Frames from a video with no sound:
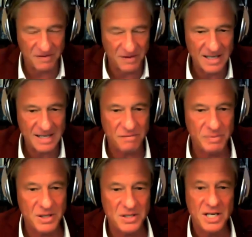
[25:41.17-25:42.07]
alive
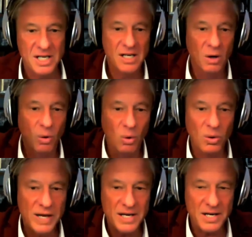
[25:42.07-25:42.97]
because all
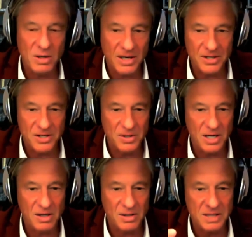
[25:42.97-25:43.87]
they know how to do
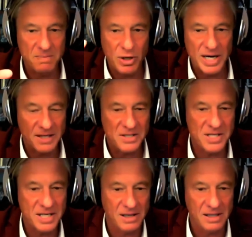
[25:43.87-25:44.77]
now is break and
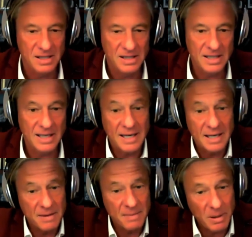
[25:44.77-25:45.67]
steal.
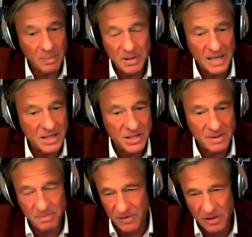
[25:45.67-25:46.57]
And the population, the
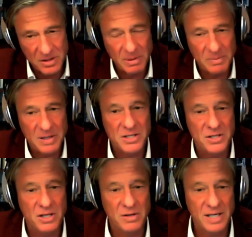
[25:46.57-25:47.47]
voting population
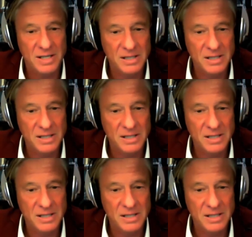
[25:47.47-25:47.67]
know that.